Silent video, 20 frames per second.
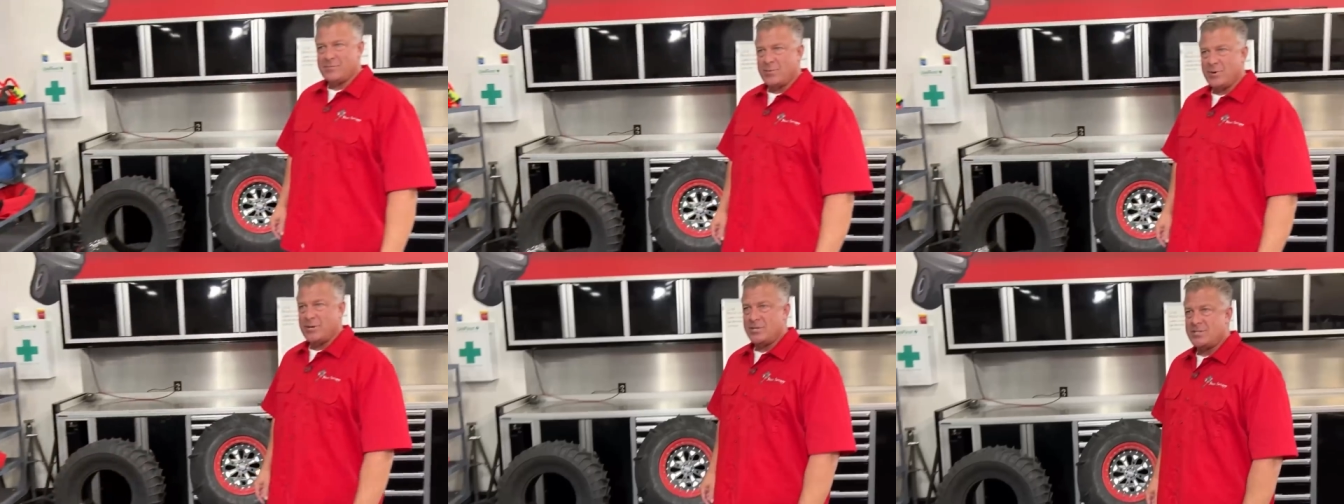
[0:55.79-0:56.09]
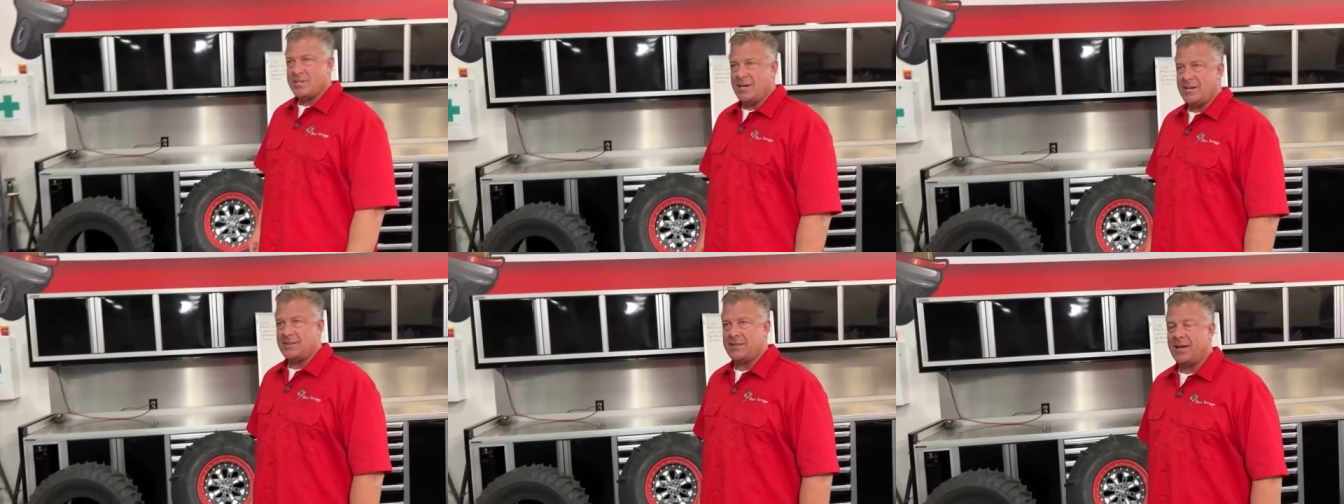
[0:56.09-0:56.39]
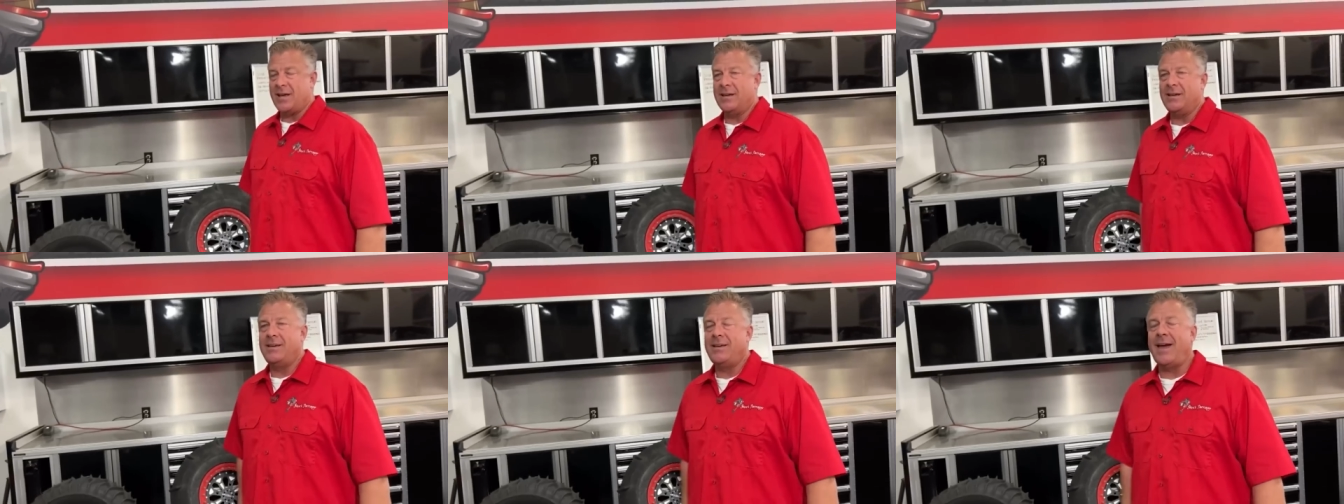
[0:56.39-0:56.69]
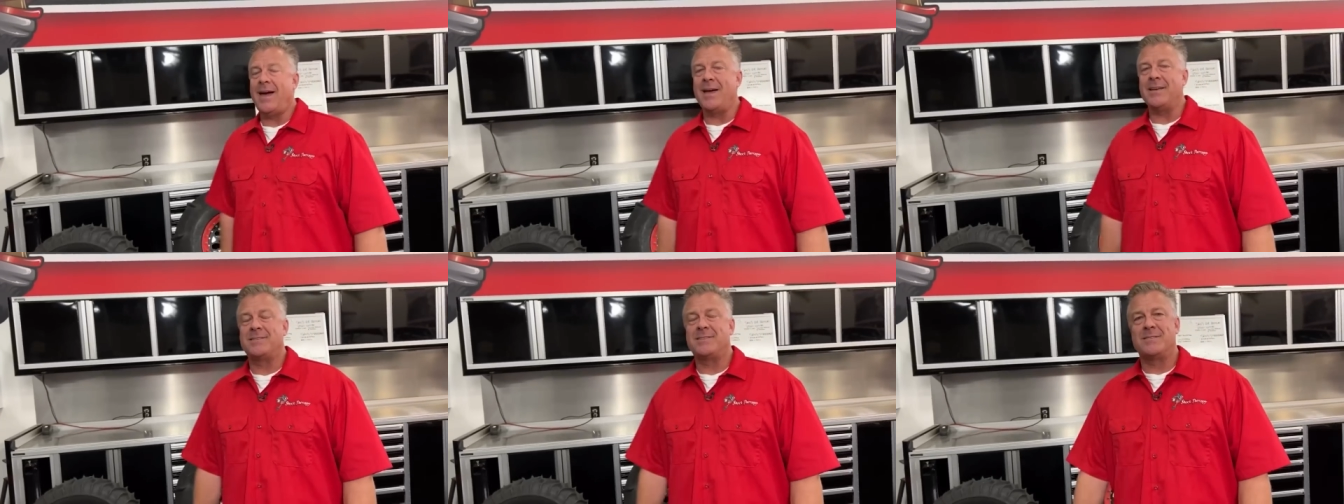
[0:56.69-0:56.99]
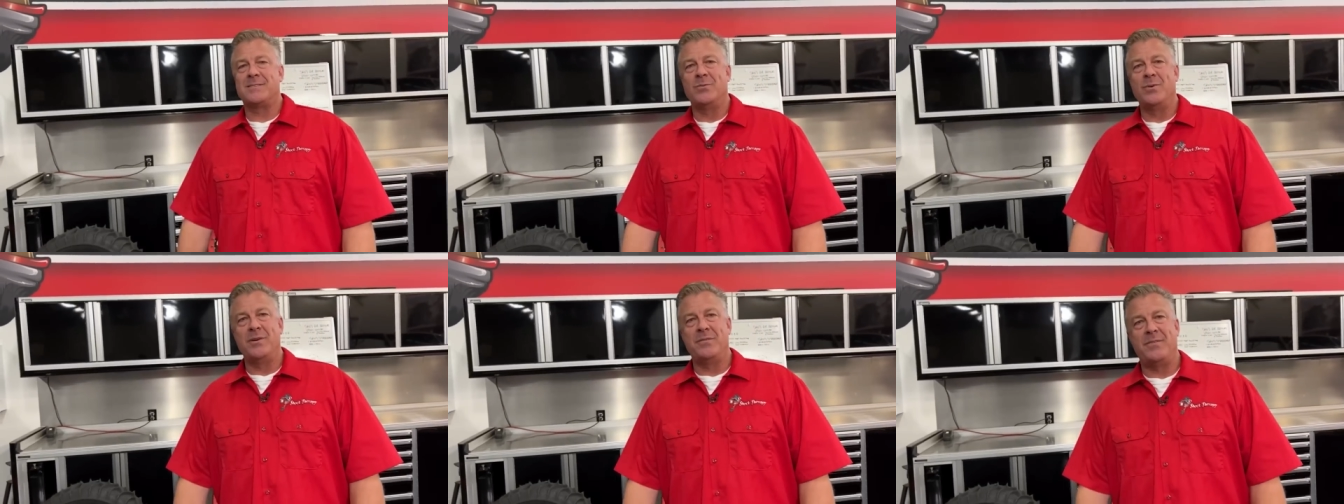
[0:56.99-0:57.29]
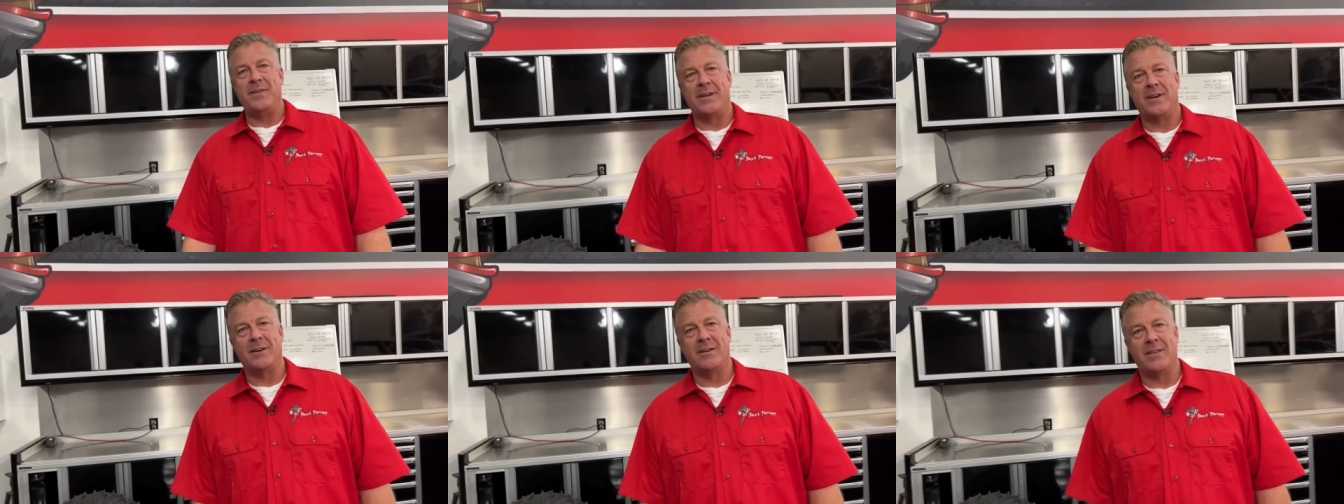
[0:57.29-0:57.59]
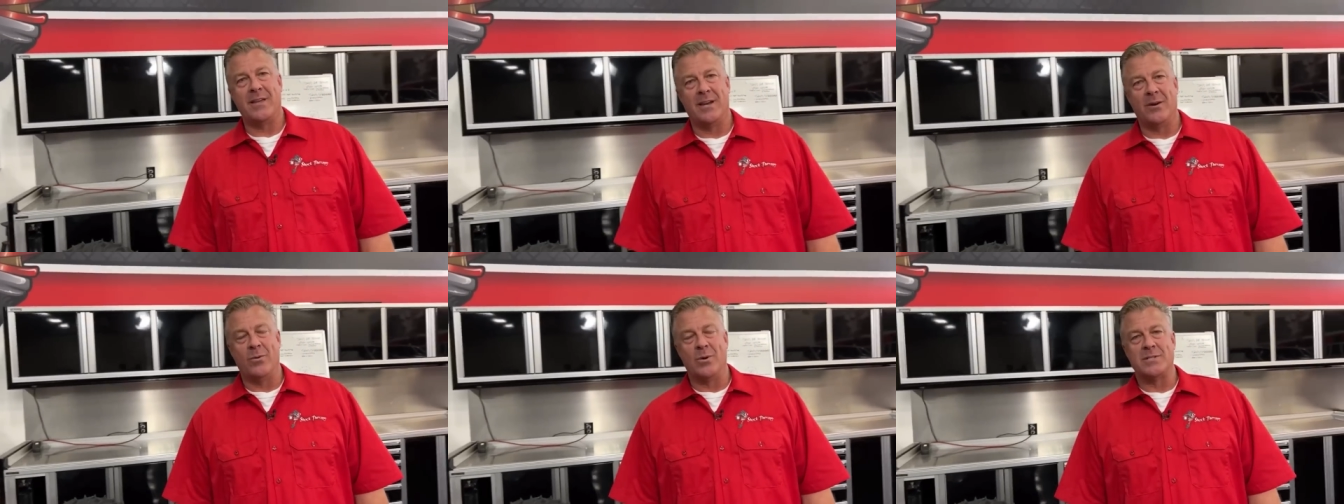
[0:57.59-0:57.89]
Appreciate that. Yes, we figured
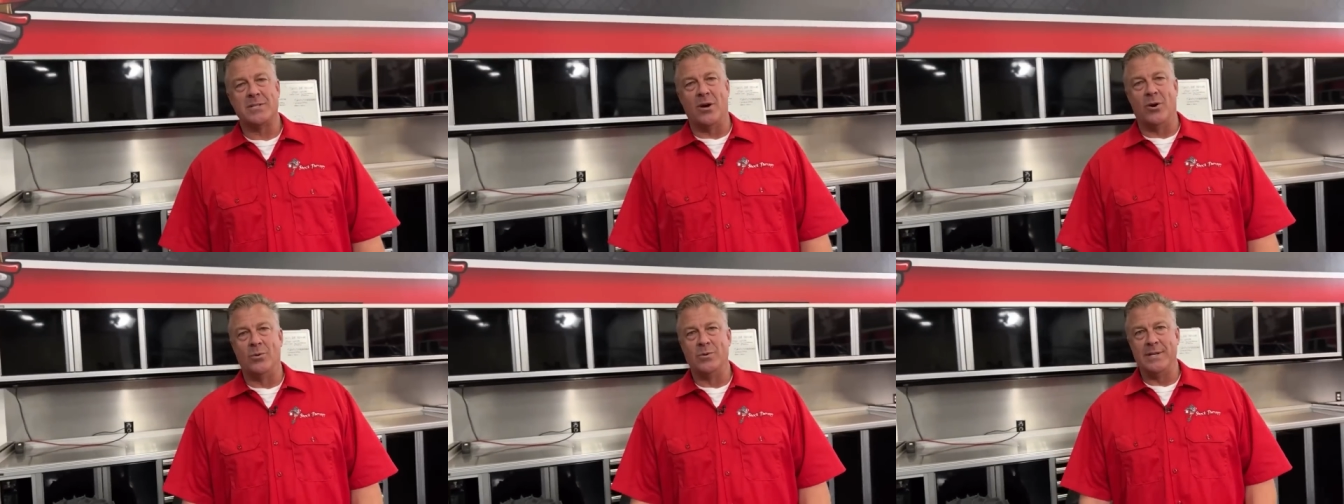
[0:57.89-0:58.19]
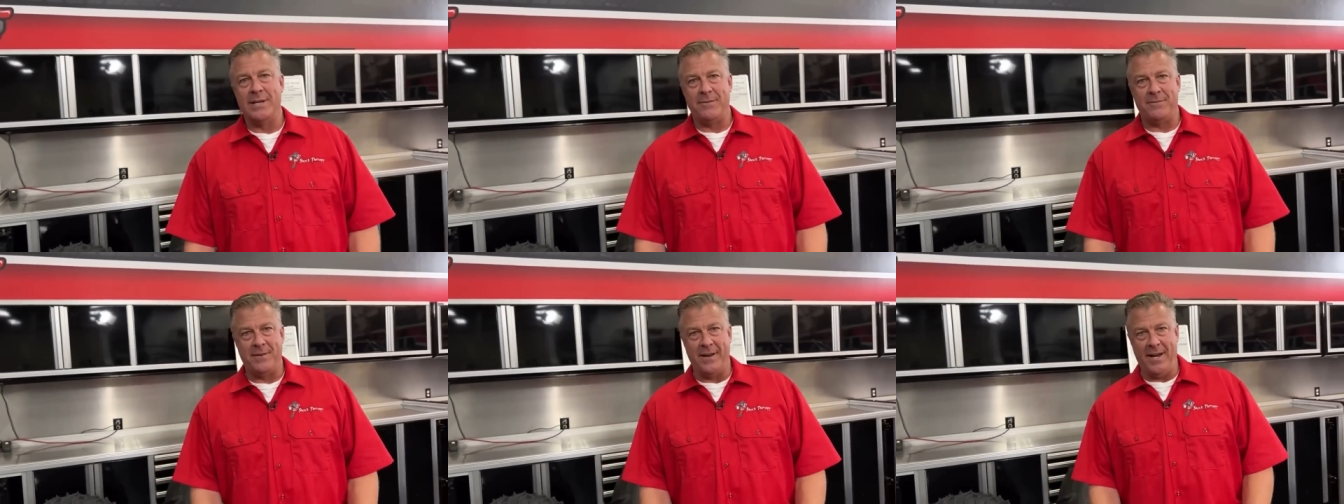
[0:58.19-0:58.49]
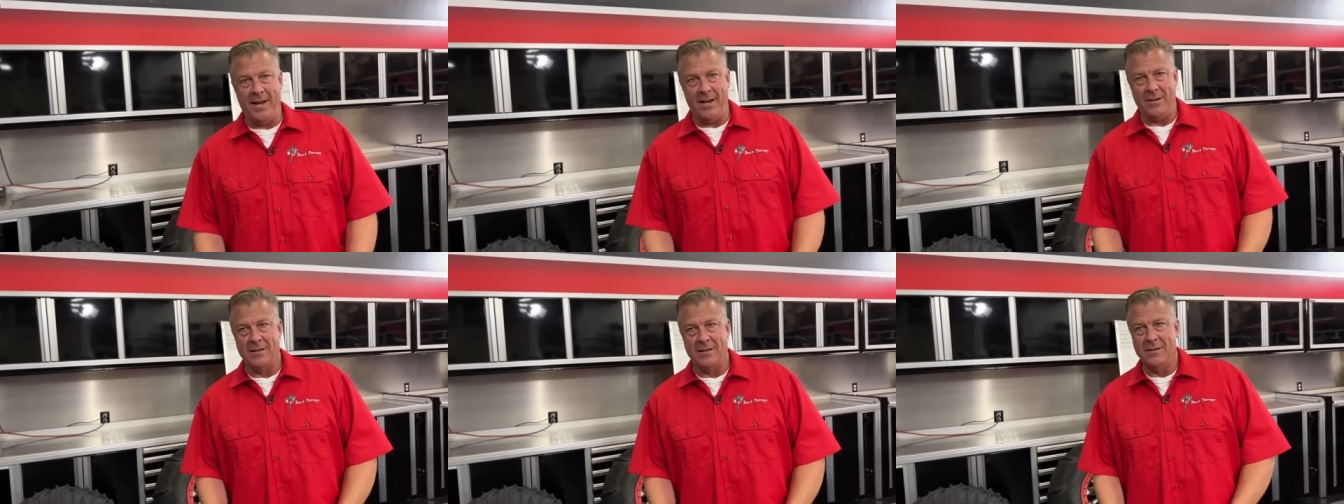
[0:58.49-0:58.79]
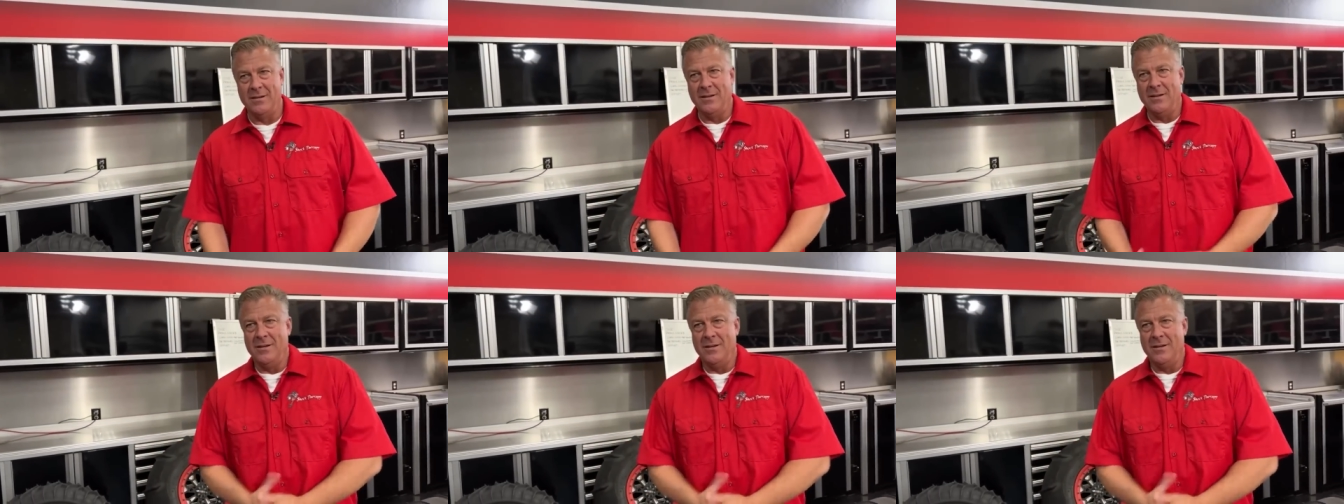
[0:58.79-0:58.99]
that it was only fitting